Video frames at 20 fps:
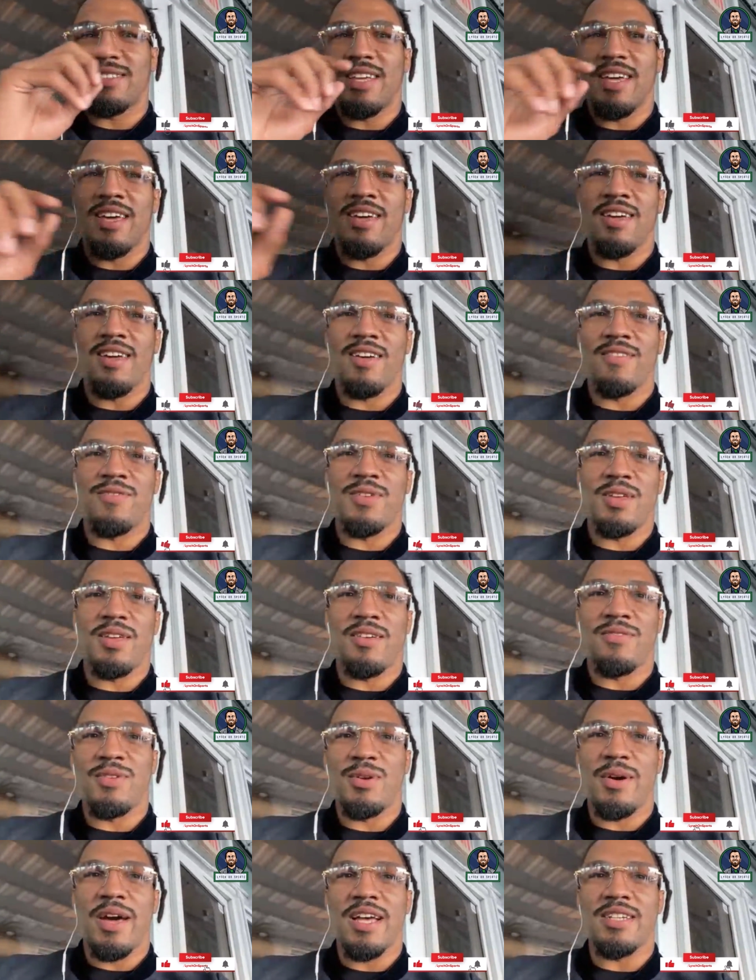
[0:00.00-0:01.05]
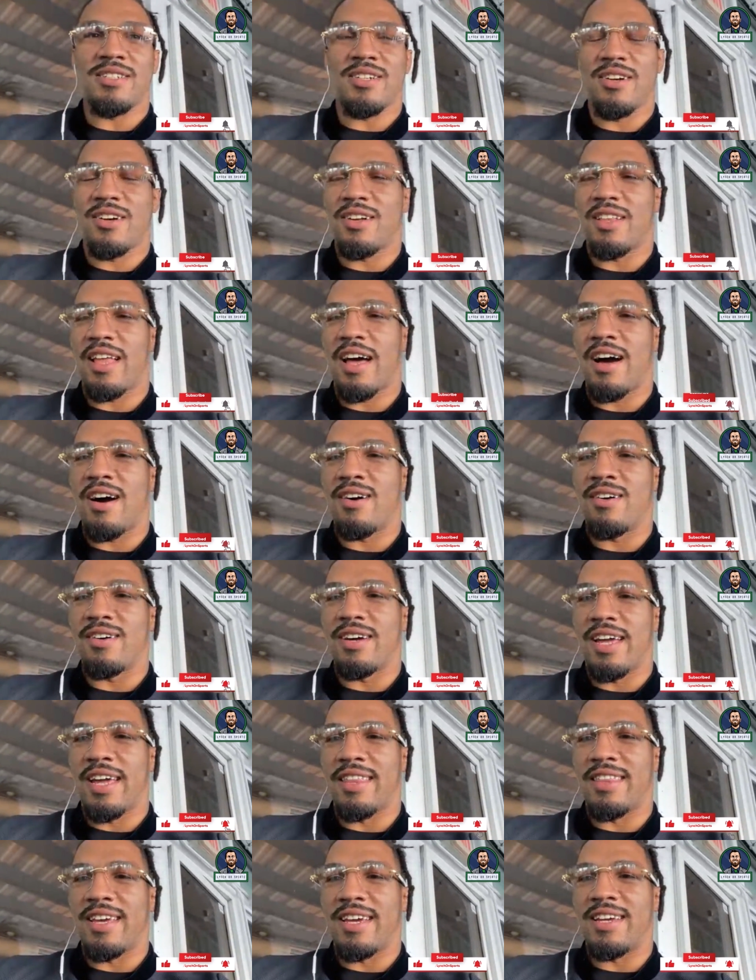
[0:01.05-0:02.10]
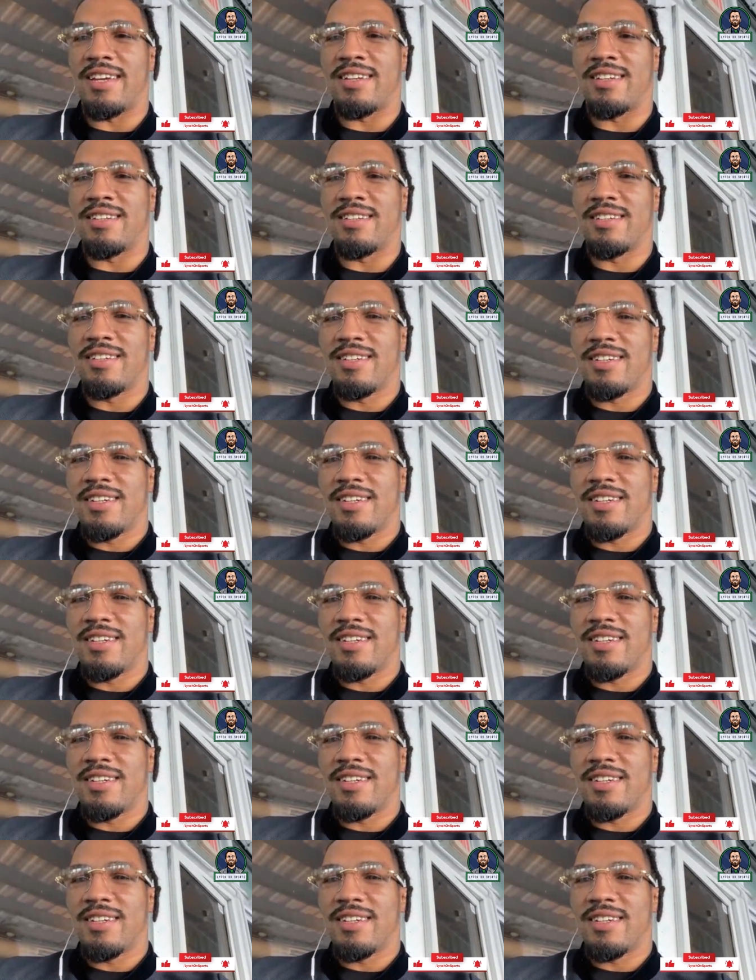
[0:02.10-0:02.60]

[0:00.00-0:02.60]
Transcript: if if you ask girl out and then